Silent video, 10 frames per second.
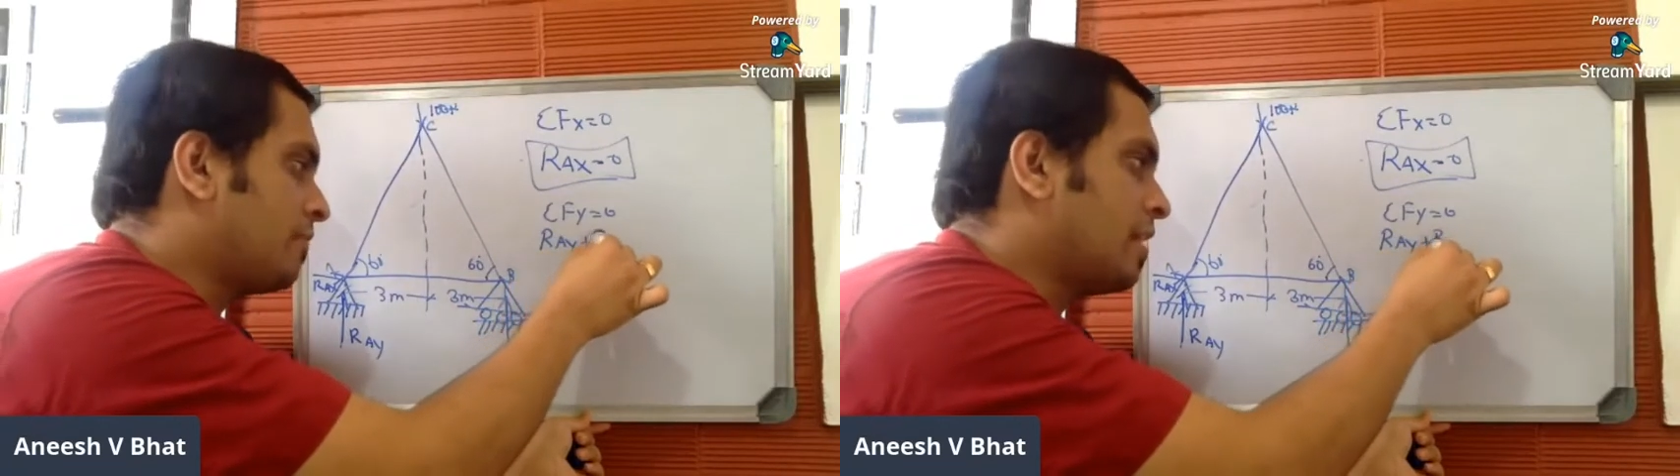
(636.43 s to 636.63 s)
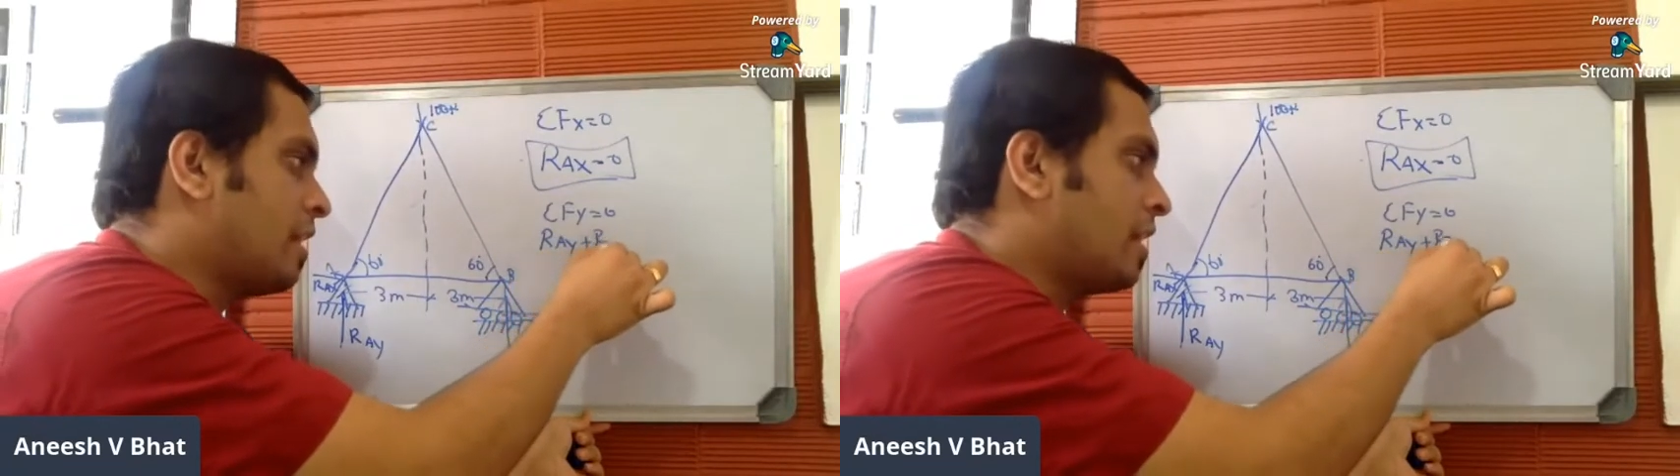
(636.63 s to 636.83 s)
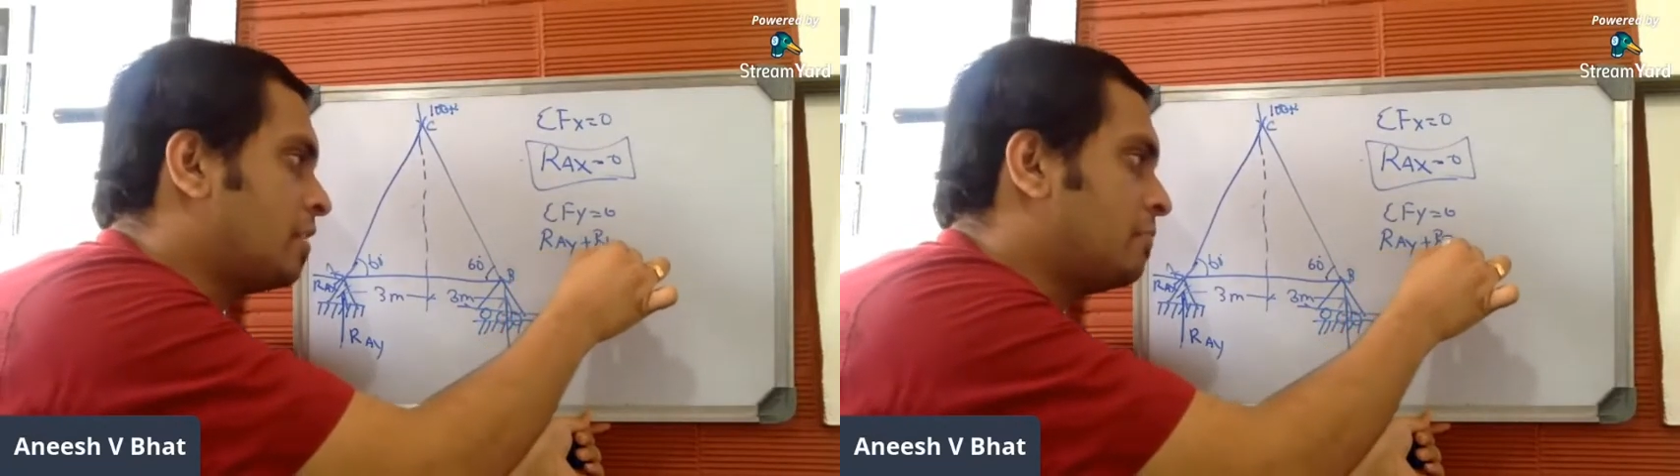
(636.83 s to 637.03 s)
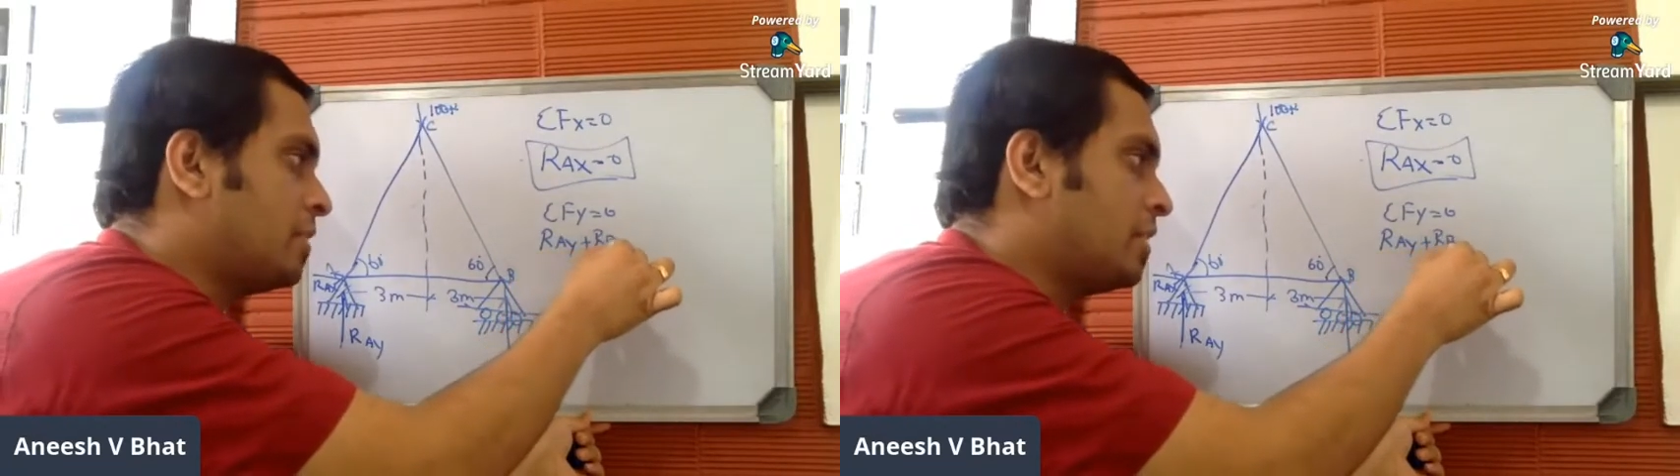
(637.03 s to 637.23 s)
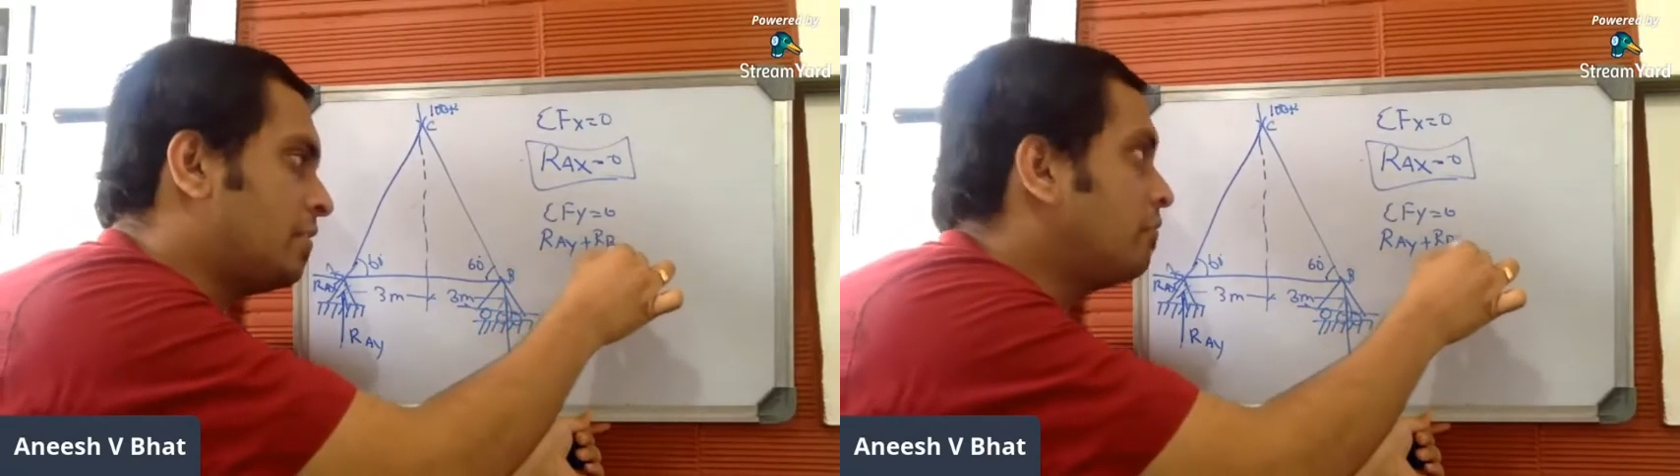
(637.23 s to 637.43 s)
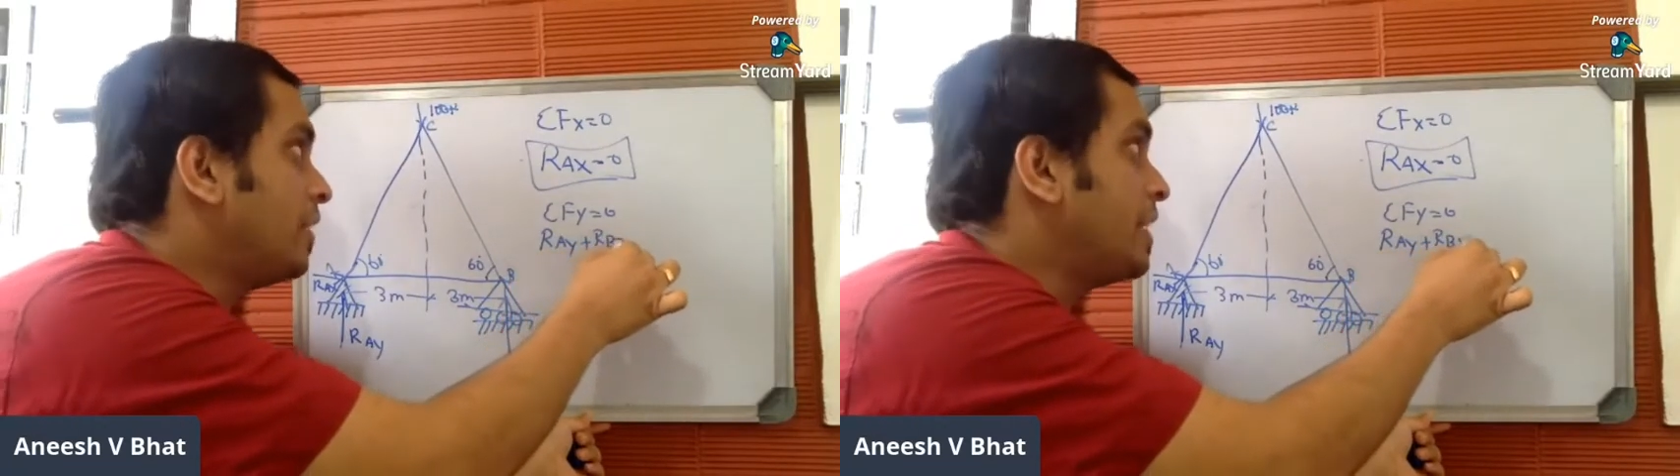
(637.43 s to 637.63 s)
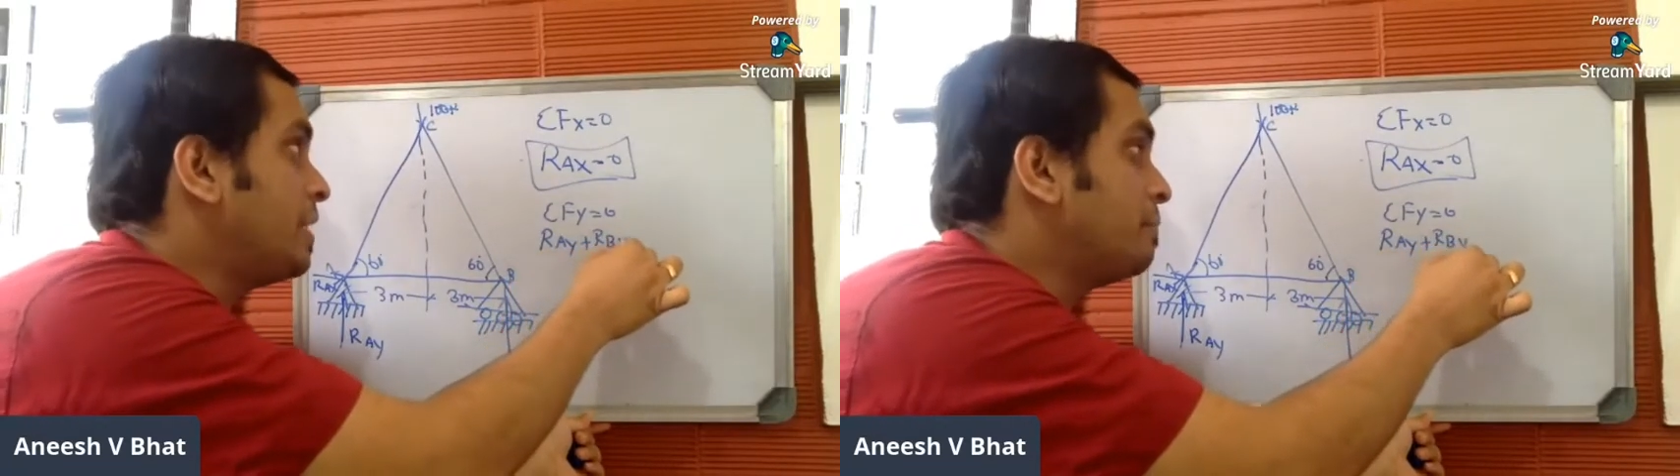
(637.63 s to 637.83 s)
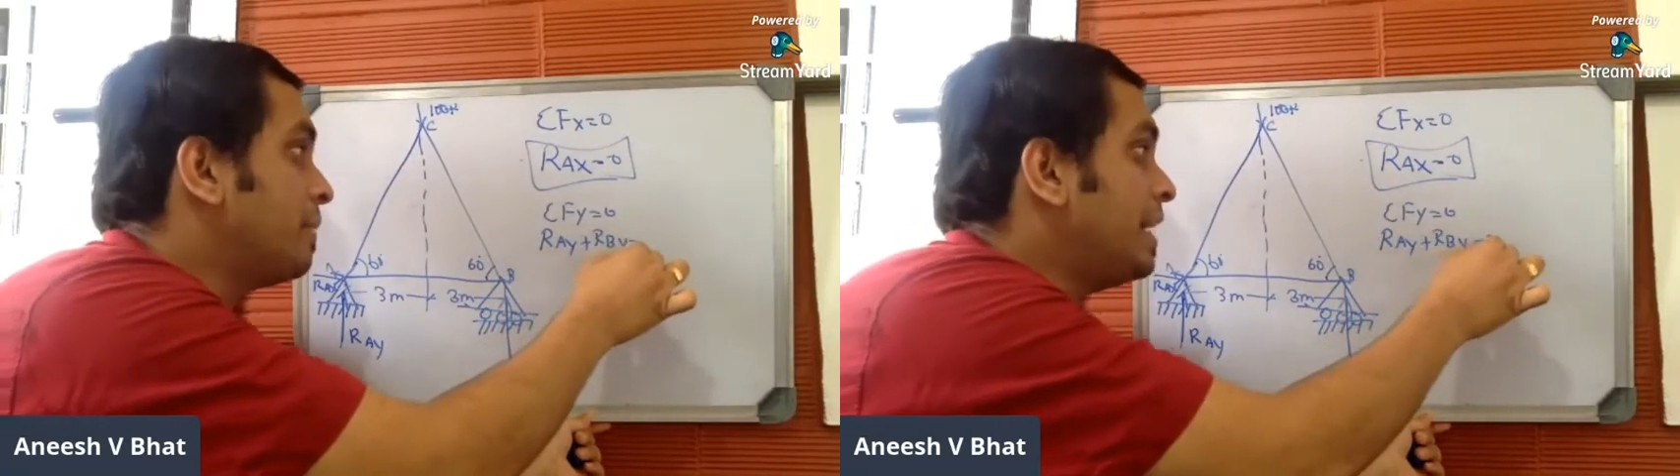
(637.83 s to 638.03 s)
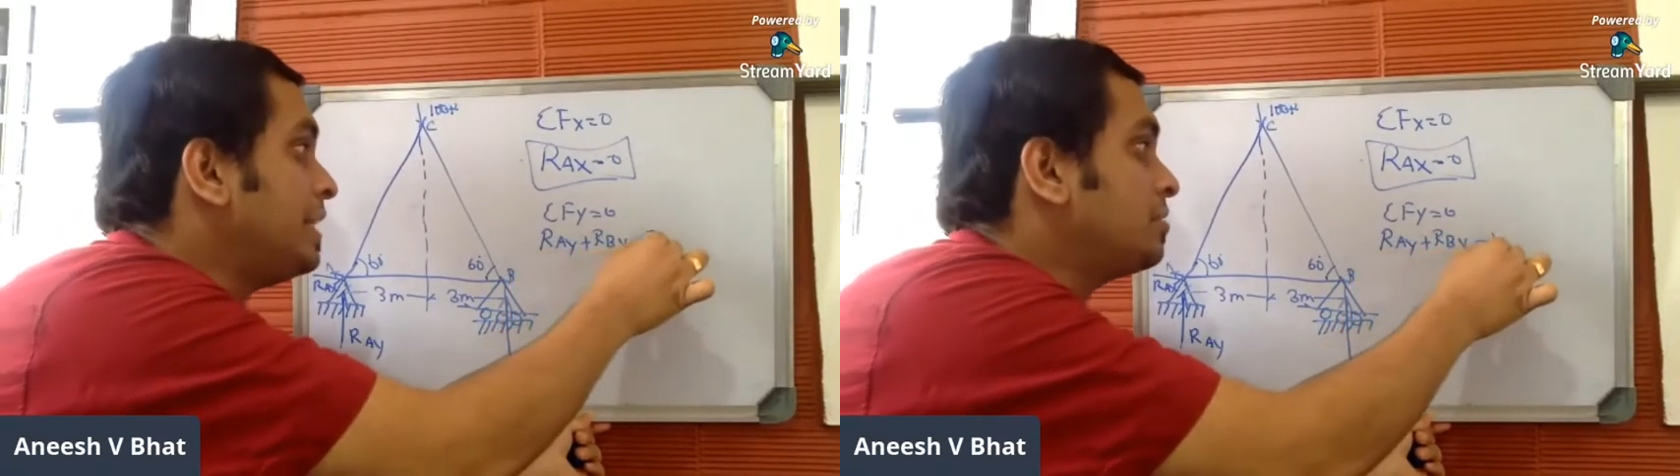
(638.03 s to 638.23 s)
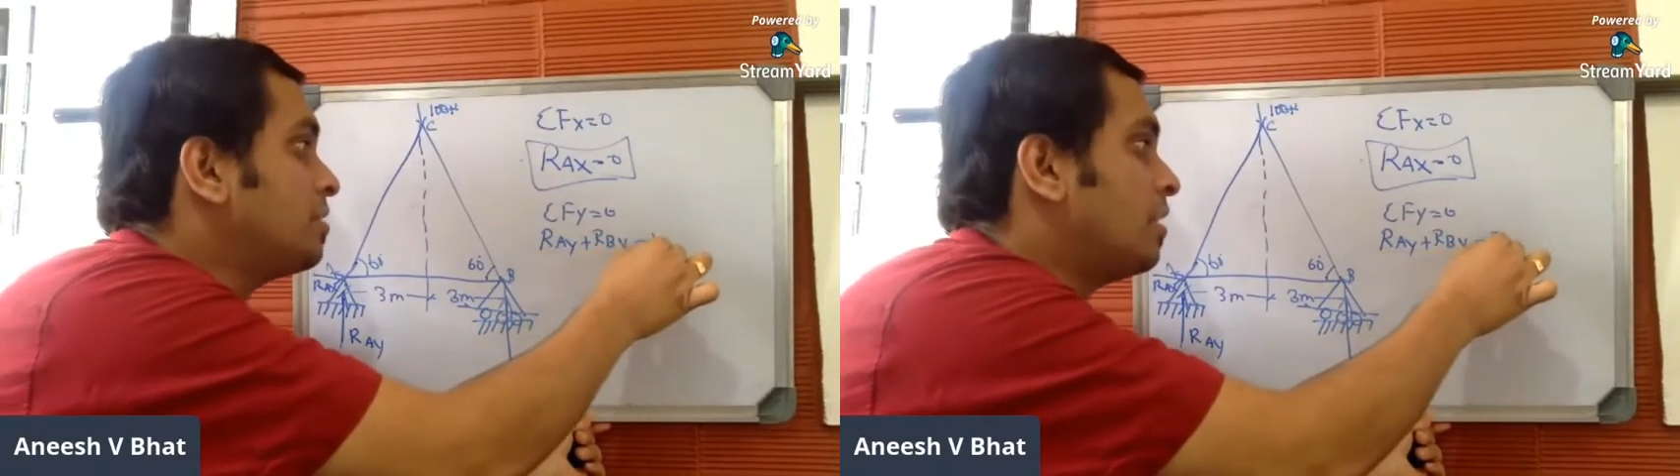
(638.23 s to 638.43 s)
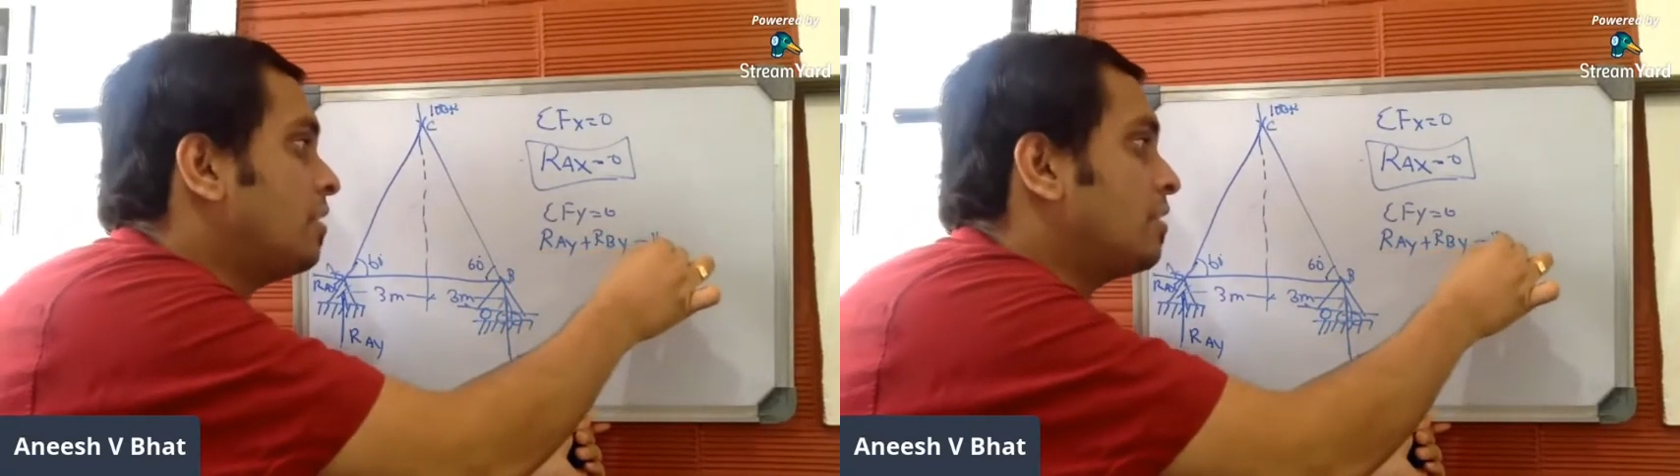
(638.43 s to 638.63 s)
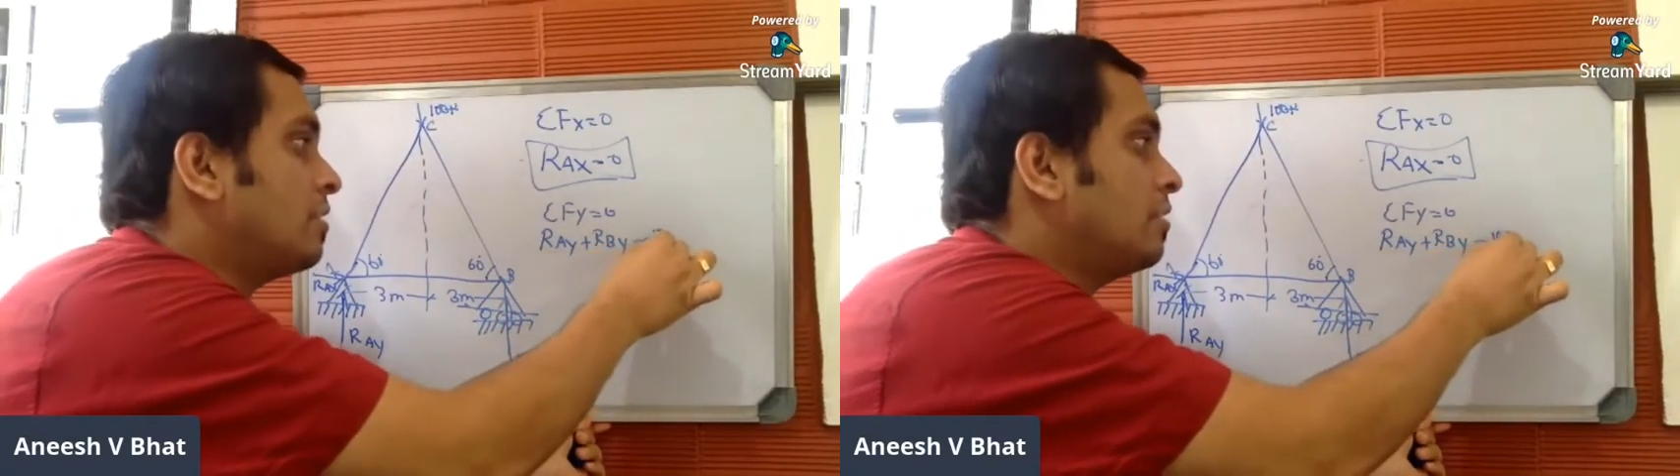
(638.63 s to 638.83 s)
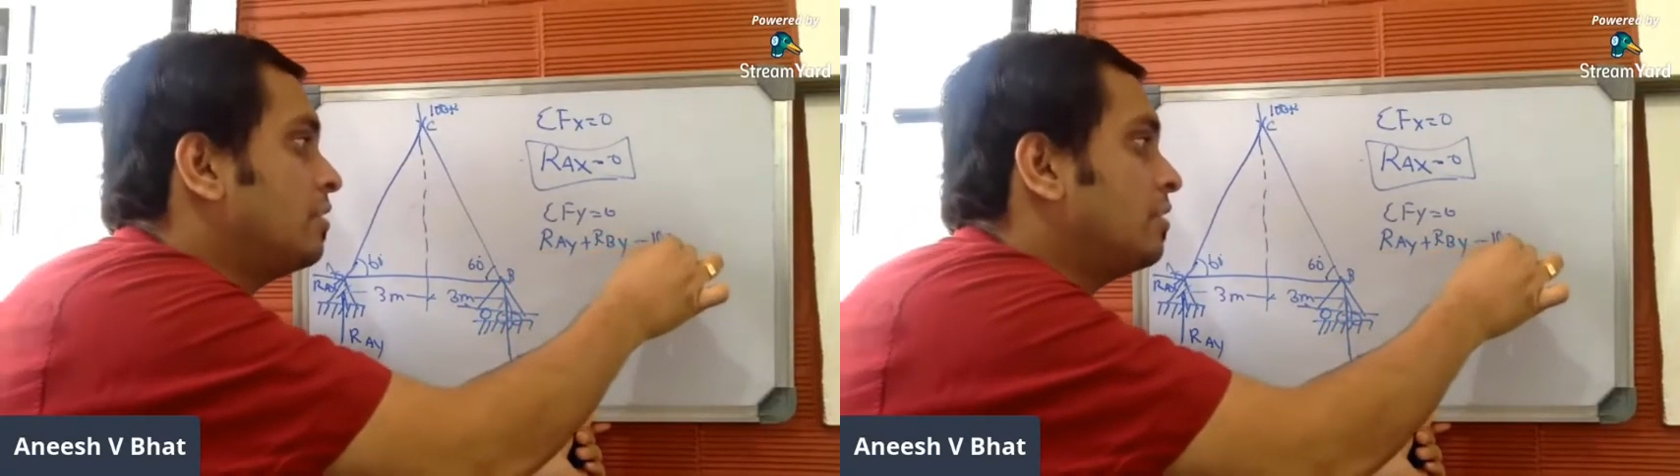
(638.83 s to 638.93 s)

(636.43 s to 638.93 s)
Rby minus 100